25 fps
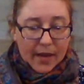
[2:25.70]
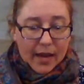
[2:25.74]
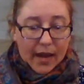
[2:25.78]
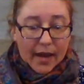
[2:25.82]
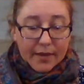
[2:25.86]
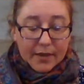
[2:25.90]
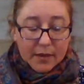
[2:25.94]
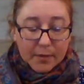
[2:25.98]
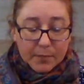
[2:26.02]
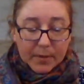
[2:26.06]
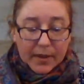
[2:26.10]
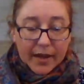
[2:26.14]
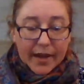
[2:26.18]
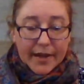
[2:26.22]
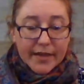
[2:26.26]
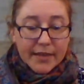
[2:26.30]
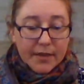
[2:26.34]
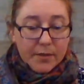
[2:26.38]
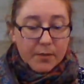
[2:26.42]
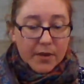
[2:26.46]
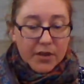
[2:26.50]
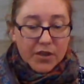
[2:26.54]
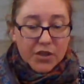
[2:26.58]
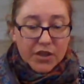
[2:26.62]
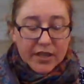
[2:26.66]
At the
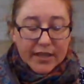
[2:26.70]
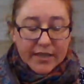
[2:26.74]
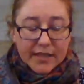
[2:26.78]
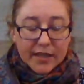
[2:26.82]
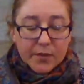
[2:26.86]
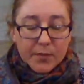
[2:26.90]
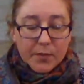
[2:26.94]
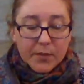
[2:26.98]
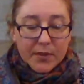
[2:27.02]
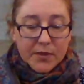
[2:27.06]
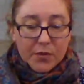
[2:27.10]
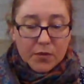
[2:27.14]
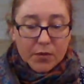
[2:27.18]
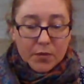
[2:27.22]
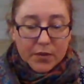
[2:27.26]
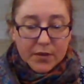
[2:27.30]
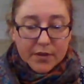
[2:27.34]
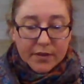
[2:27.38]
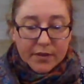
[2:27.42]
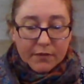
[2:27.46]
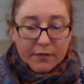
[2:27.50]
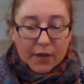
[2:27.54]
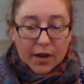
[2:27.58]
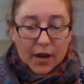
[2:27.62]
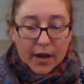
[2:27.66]
place where Jesus was
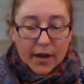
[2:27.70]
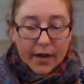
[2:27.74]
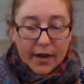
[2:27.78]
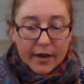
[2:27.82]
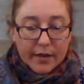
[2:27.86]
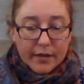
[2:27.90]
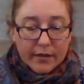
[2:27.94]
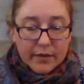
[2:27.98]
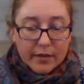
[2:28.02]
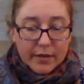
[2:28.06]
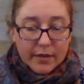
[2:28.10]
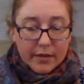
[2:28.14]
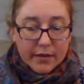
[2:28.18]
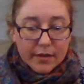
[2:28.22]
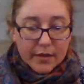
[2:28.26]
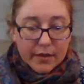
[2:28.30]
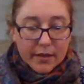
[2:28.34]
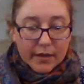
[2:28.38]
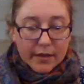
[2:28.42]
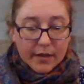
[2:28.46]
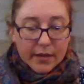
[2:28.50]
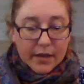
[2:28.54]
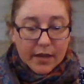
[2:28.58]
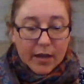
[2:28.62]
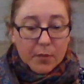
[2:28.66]
crucified,
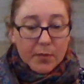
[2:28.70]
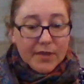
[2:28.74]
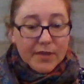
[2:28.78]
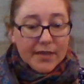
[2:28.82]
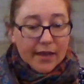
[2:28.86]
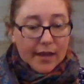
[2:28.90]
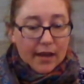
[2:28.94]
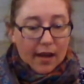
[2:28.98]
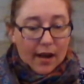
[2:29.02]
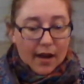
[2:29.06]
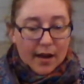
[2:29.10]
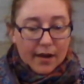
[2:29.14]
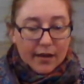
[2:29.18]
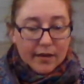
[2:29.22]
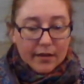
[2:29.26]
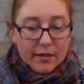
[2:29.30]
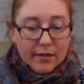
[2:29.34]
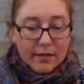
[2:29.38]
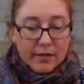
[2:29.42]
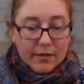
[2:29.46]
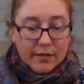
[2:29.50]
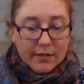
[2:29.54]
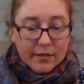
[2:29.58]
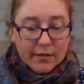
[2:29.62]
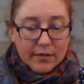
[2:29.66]
there was a
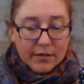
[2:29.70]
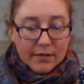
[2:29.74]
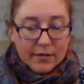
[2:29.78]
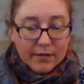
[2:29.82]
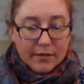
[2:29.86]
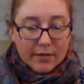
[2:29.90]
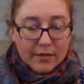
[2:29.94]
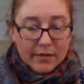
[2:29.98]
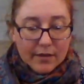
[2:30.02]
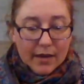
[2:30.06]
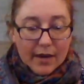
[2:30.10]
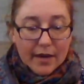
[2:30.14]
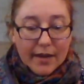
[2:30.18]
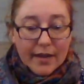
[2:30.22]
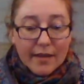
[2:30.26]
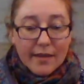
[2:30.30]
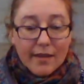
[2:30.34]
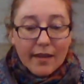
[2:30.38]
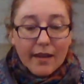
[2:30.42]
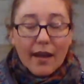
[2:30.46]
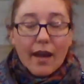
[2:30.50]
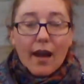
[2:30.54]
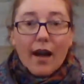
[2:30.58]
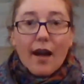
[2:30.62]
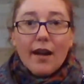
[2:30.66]
garden, and in
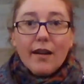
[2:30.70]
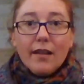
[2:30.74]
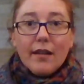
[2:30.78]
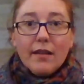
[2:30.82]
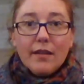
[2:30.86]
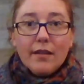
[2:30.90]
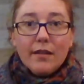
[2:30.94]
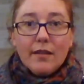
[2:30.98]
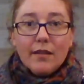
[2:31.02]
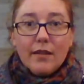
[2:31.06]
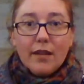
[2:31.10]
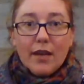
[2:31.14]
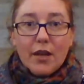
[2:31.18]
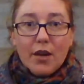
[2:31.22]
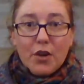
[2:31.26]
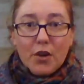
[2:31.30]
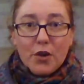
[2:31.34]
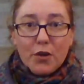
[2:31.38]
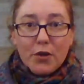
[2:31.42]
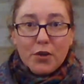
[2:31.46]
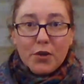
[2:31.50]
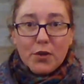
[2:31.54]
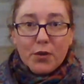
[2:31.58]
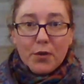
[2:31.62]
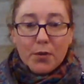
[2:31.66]
the garden a
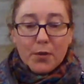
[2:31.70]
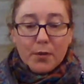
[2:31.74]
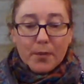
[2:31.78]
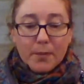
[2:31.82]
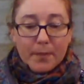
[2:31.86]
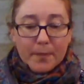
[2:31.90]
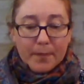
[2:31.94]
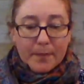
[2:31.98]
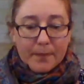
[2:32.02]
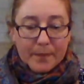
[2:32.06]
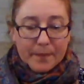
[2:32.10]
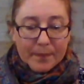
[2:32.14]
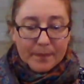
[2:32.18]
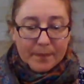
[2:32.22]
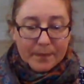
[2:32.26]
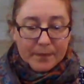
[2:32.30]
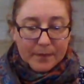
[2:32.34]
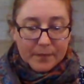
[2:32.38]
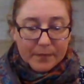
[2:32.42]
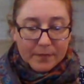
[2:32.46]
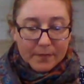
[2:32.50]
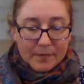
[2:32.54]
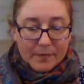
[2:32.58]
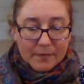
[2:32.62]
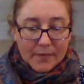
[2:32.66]
new tomb,
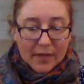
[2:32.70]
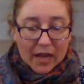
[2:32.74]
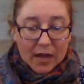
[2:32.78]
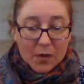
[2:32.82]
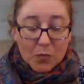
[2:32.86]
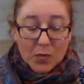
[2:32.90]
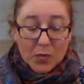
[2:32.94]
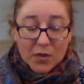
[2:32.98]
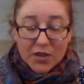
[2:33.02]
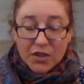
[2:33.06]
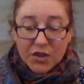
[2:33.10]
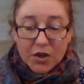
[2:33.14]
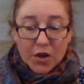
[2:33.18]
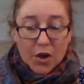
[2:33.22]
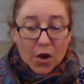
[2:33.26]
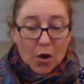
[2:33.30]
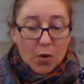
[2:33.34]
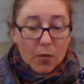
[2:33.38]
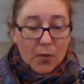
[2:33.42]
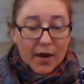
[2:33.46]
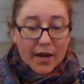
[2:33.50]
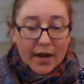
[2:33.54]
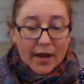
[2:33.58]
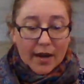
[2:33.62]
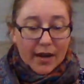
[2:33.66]
in which no
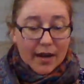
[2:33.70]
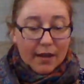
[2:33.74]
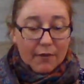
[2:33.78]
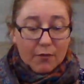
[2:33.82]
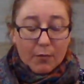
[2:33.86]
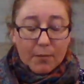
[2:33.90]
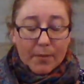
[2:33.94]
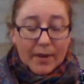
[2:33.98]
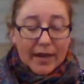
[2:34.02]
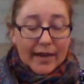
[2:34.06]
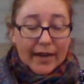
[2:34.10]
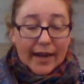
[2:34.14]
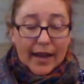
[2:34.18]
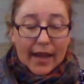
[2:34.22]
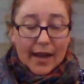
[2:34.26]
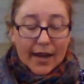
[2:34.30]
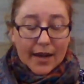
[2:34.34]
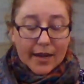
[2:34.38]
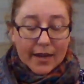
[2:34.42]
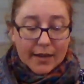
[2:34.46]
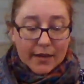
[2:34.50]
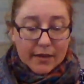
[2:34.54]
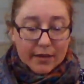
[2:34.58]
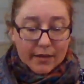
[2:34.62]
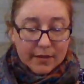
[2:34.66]
one had ever been
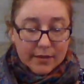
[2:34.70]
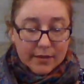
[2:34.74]
laid.